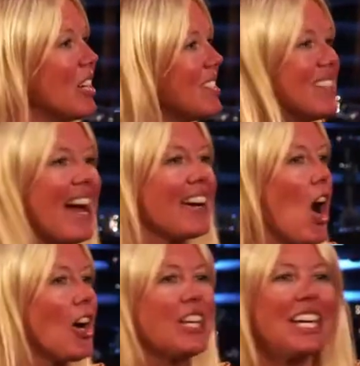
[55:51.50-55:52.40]
just
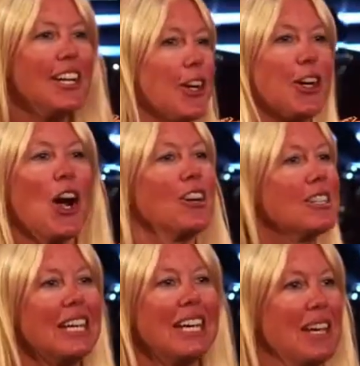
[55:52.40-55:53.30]
like our
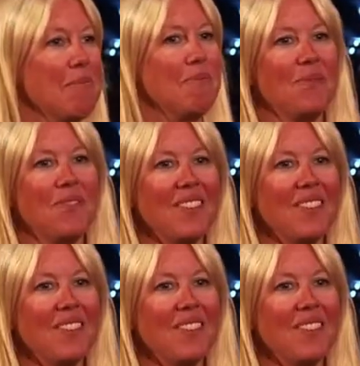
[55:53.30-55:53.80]
kindergarten team